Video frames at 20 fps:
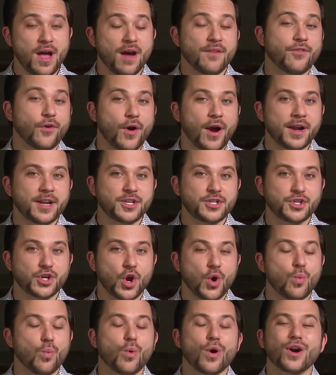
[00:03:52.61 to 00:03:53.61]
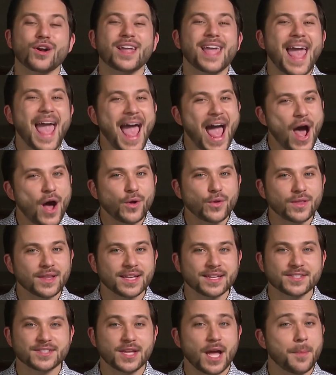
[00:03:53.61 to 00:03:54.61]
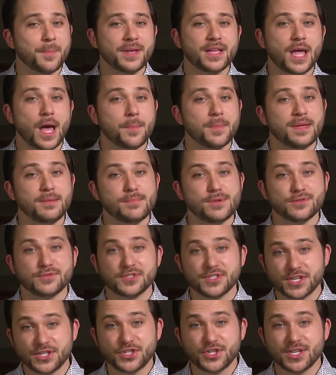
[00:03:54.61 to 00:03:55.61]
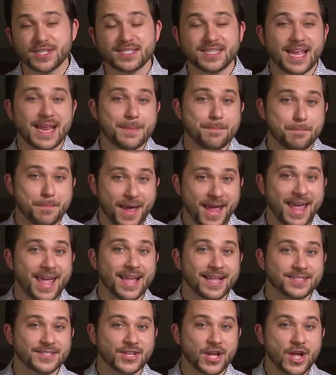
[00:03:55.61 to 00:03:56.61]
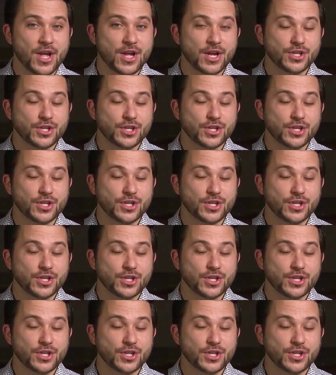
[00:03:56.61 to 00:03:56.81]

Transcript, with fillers: a variety show where countless up and coming musicians and bands